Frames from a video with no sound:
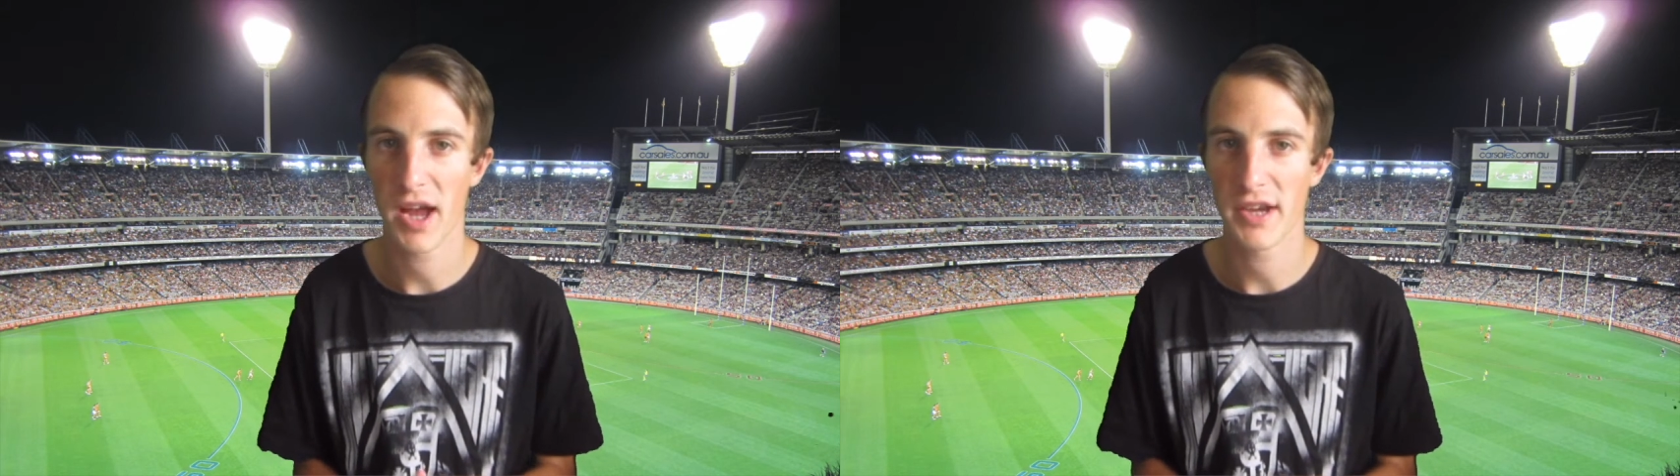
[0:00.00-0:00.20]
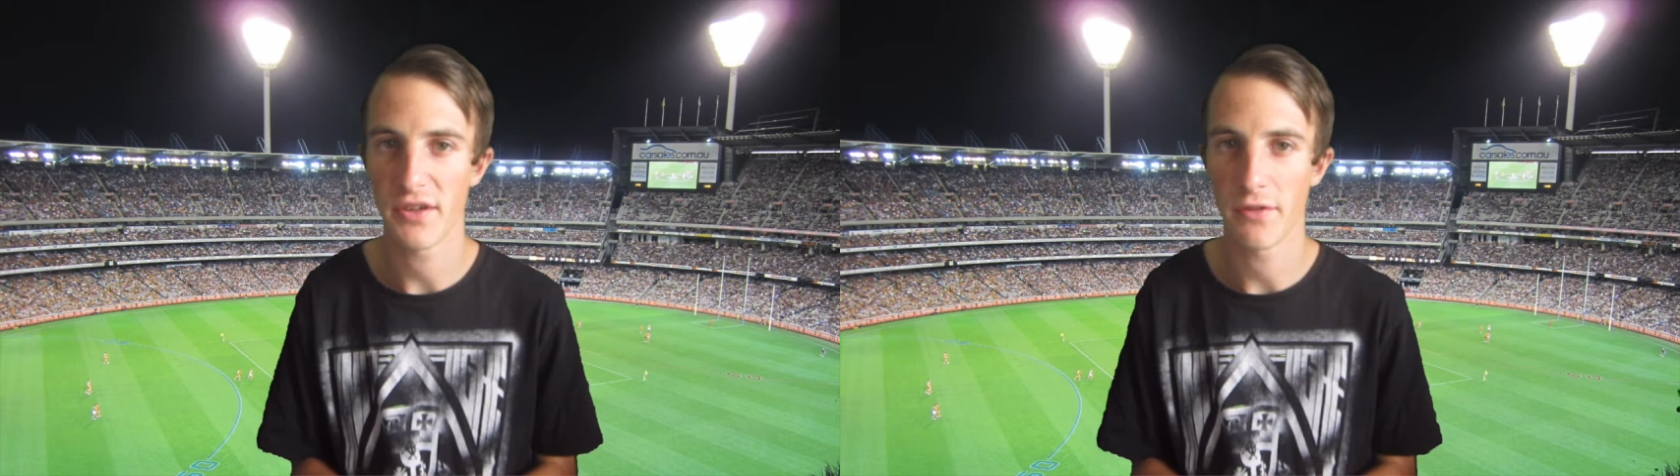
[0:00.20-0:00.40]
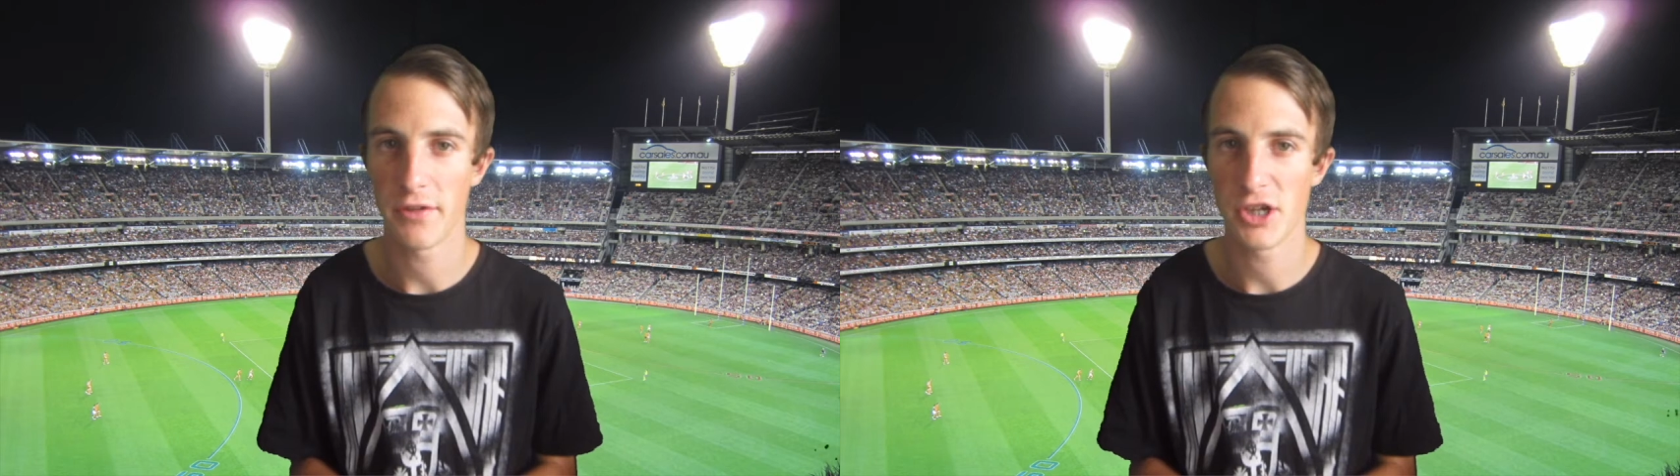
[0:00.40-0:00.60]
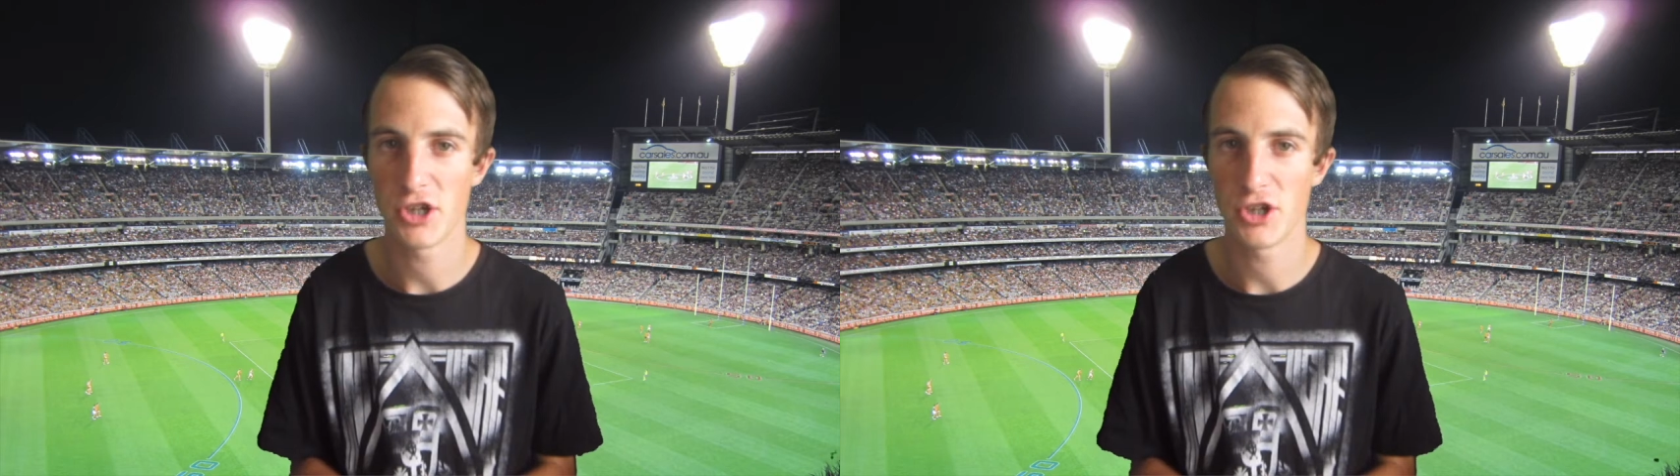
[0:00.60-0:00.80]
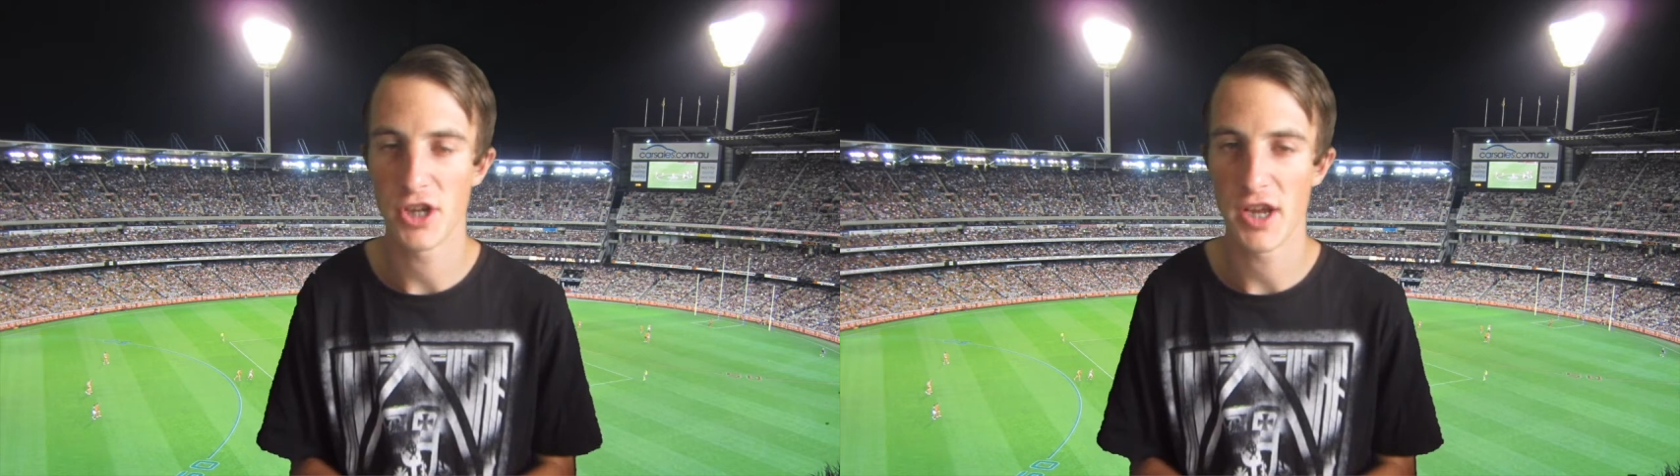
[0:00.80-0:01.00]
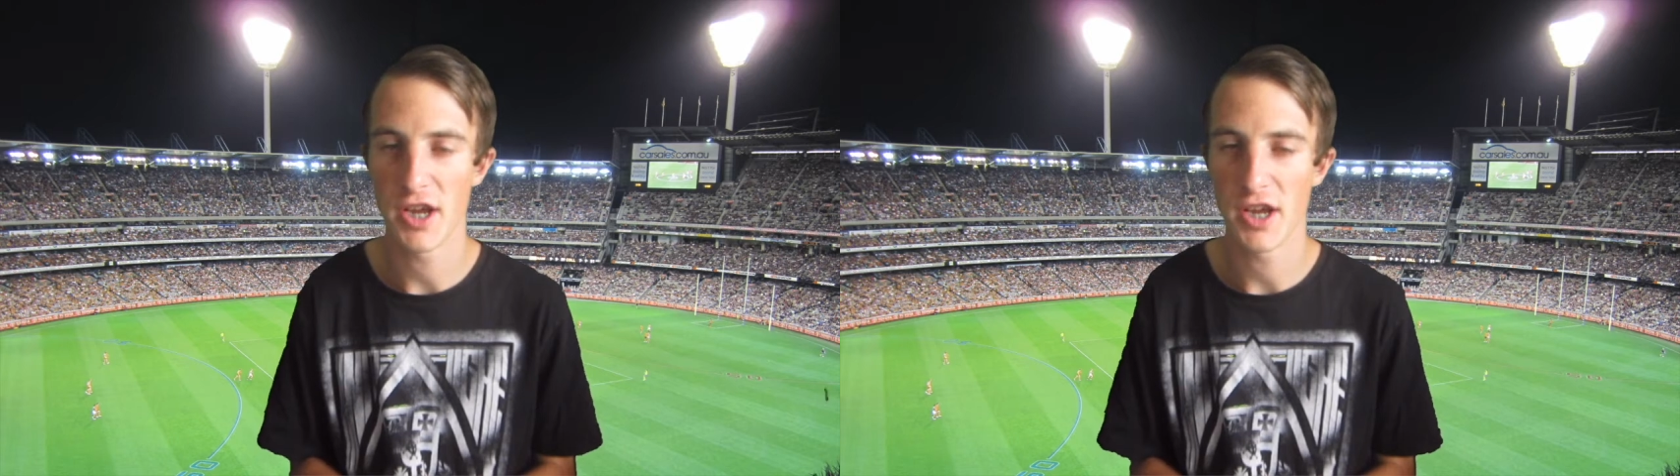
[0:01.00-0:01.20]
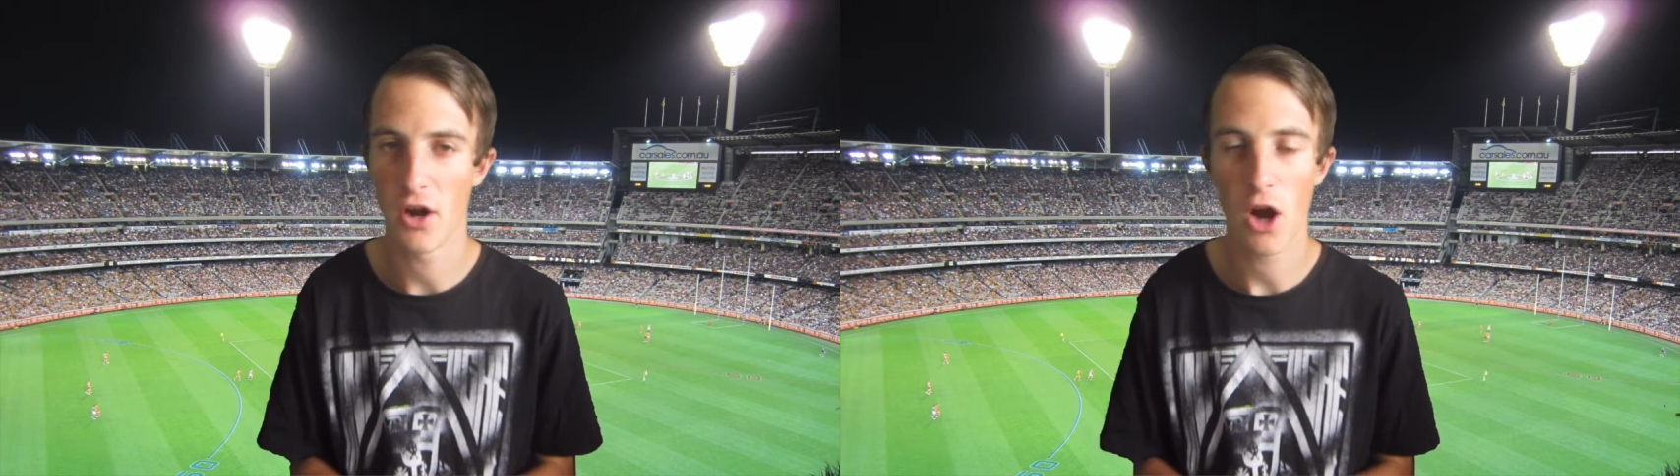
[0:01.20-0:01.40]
8 this year.